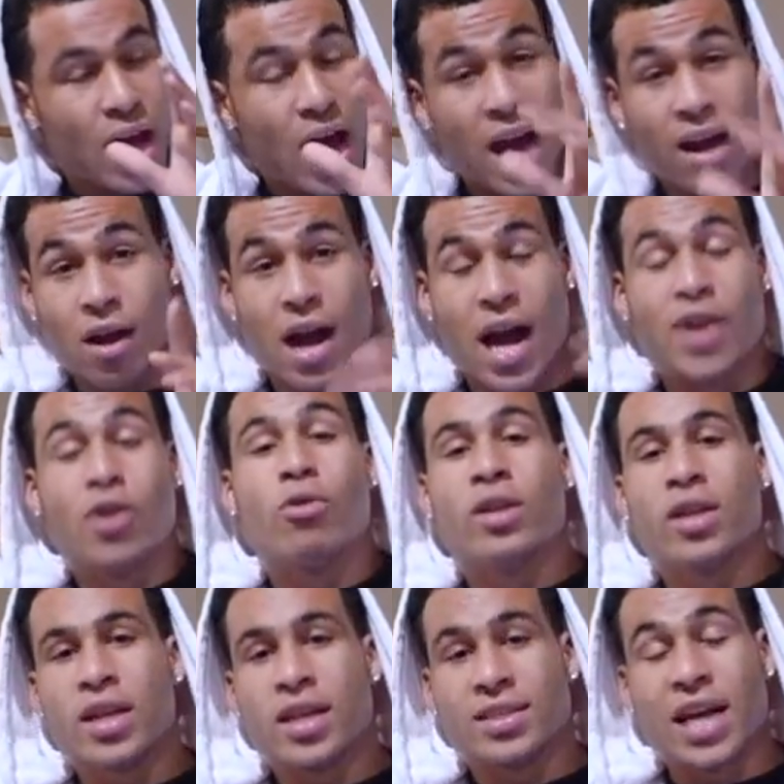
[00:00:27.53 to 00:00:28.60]
I know what
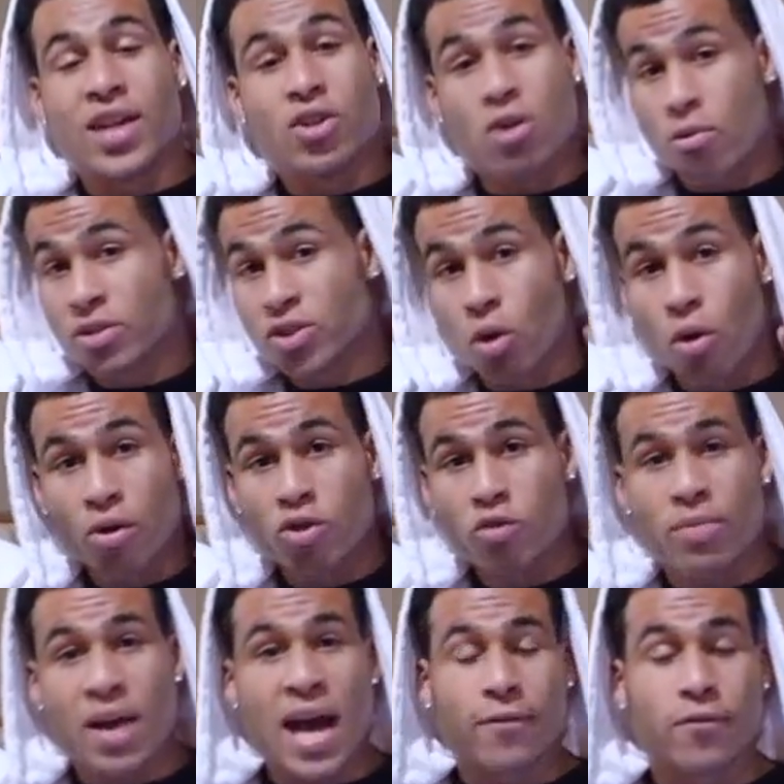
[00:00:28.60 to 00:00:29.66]
it is. I know what's holding you
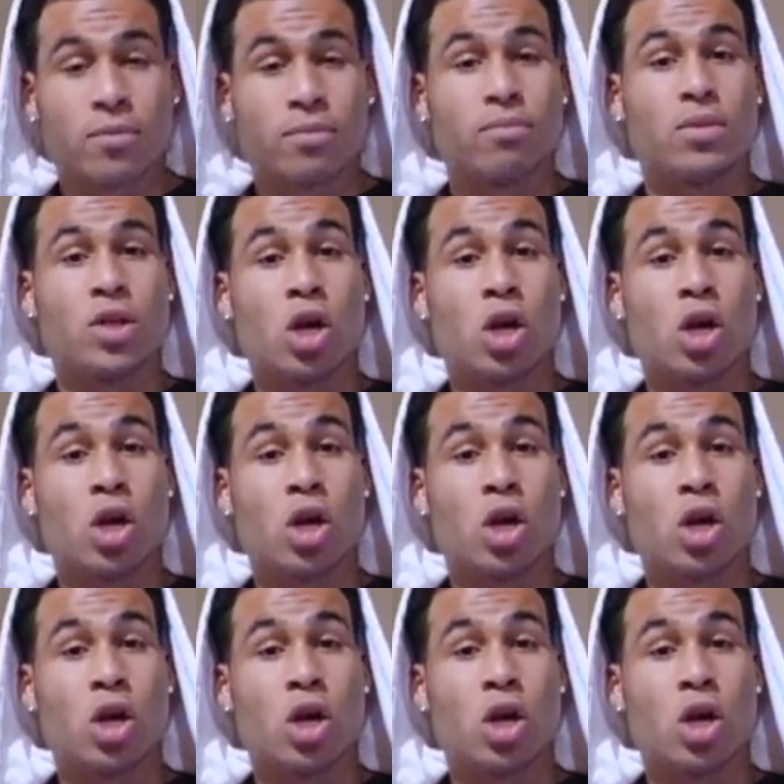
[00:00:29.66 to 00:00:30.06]
back from